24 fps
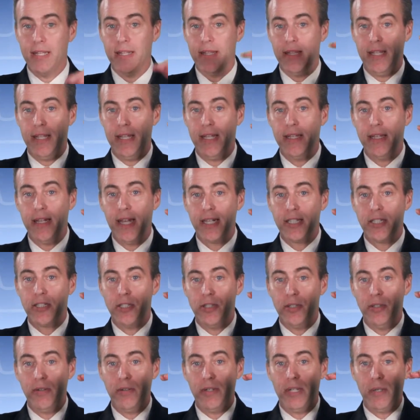the indexed
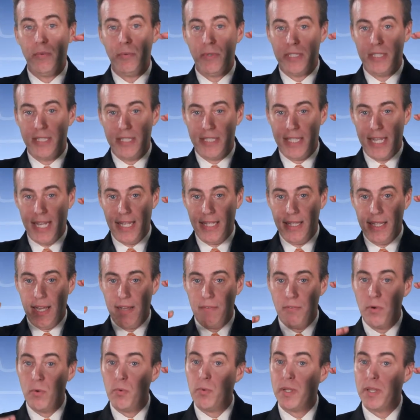annuity would stay
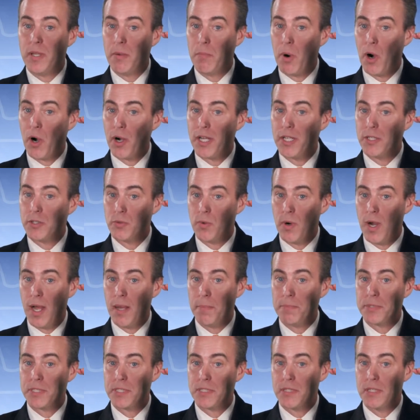level when the market
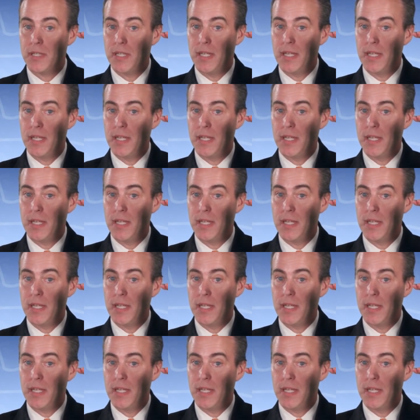drops,